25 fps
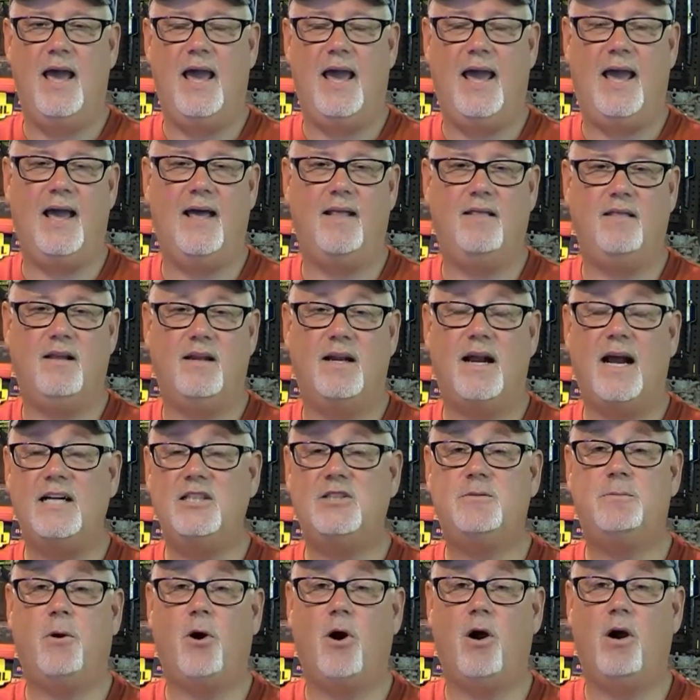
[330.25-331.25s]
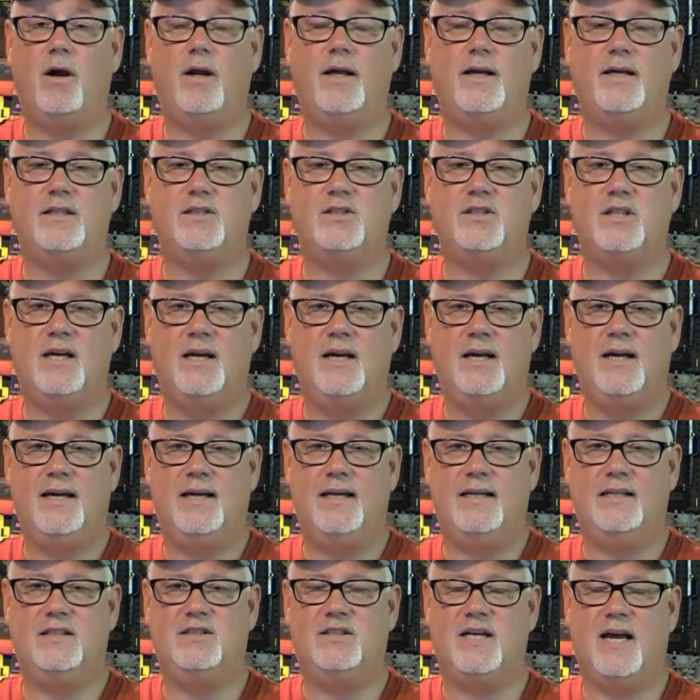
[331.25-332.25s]
And the nice part is
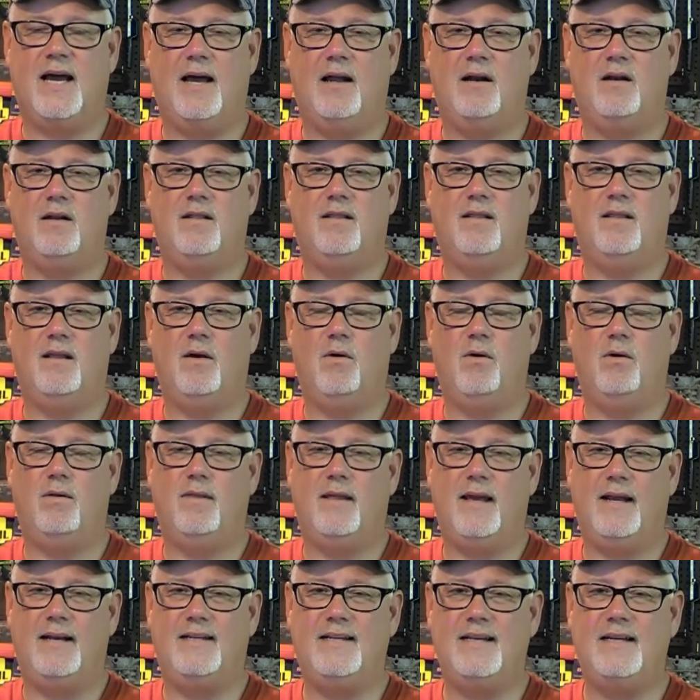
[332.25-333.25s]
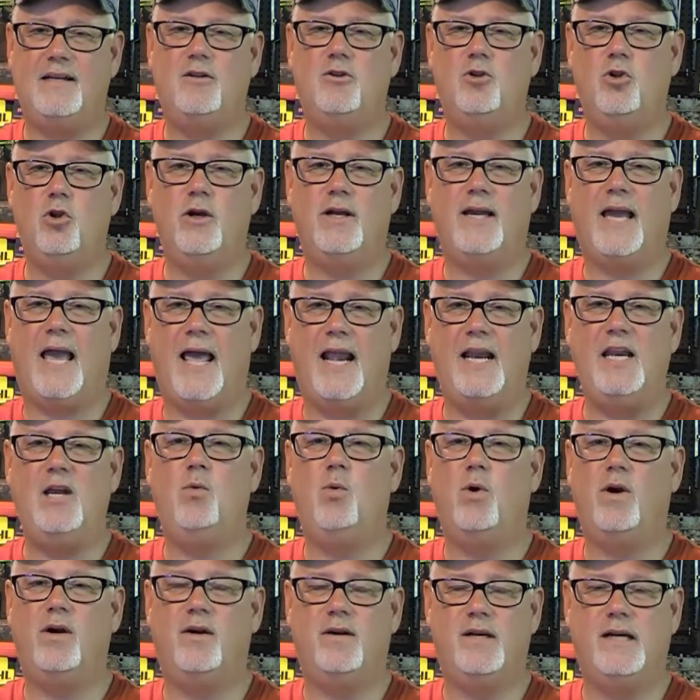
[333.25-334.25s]
that they didn't look
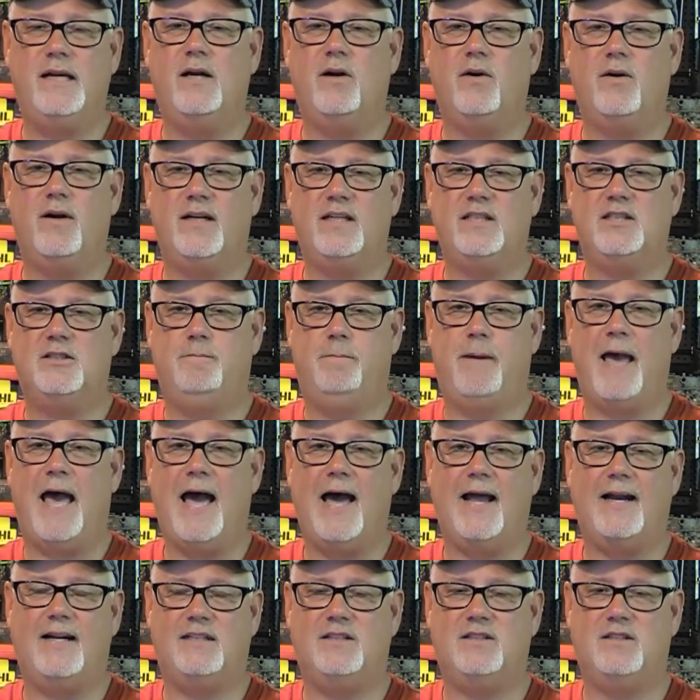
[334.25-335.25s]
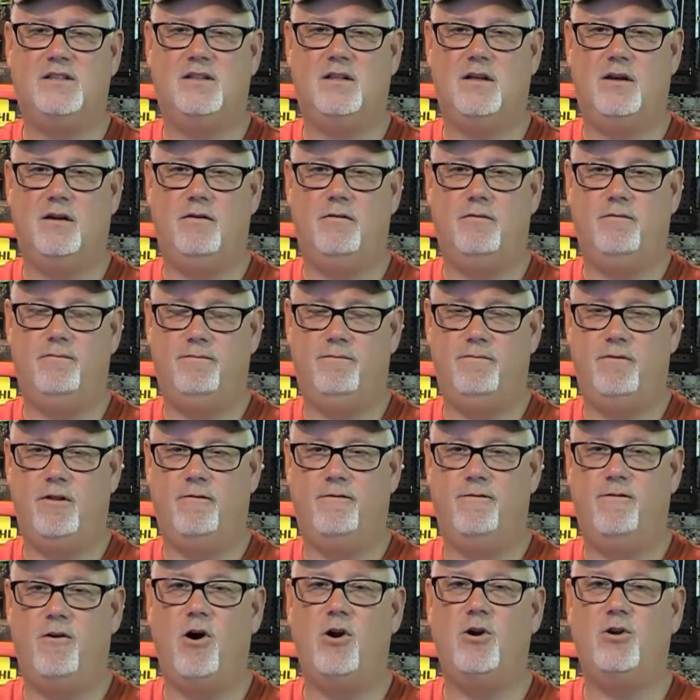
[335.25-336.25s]
anywhere near as bad as the
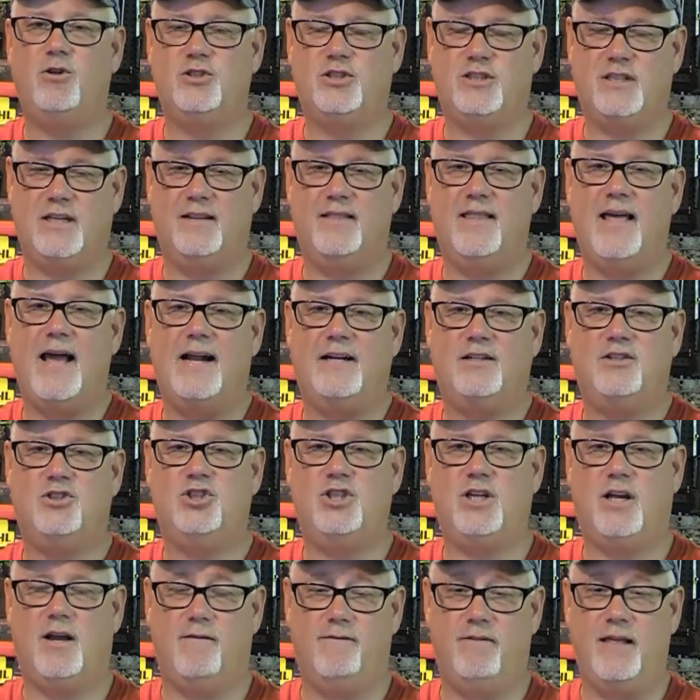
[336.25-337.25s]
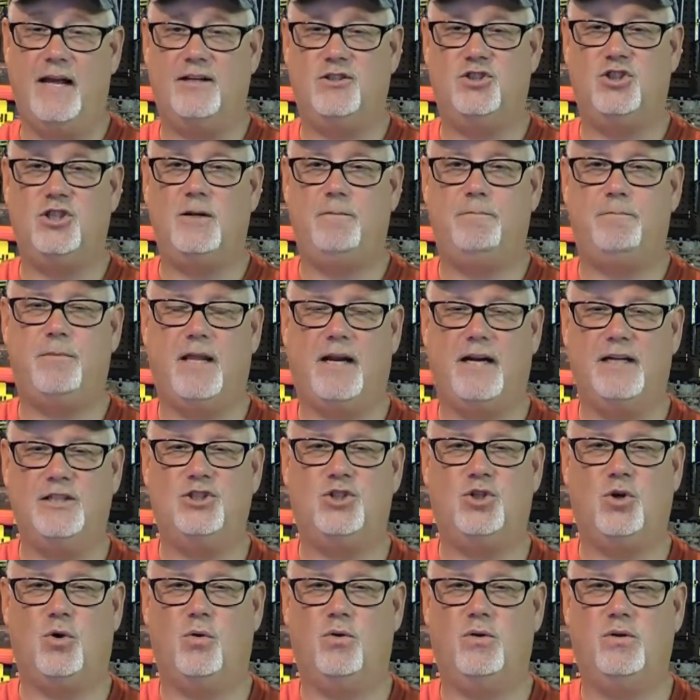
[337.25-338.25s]
photos in that Jeep that I
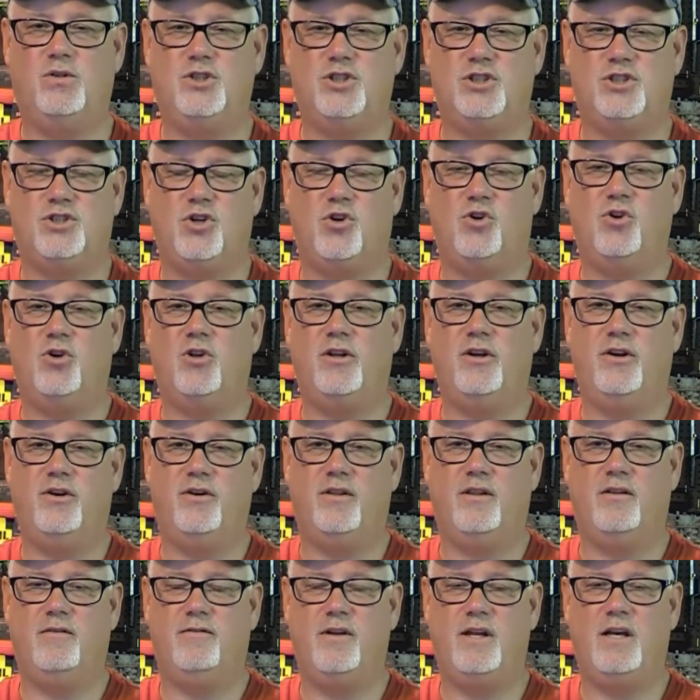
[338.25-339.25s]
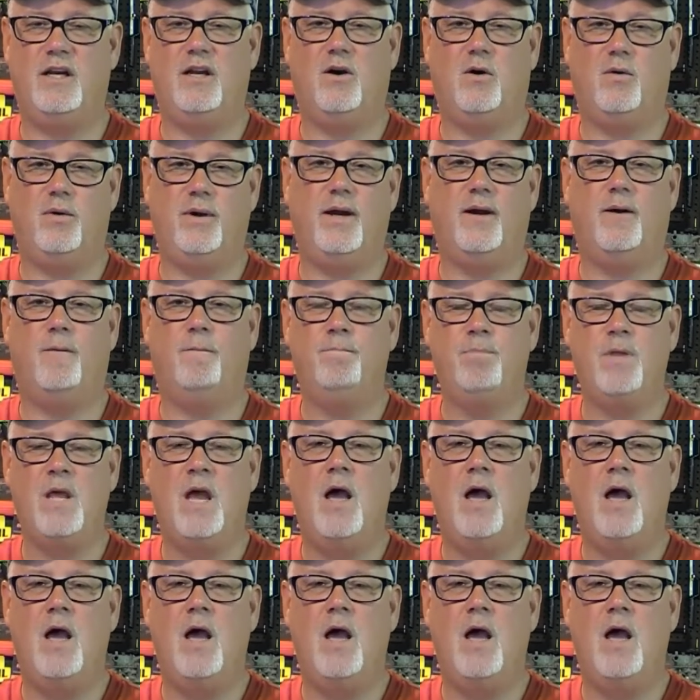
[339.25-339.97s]
showed just earlier in the video here.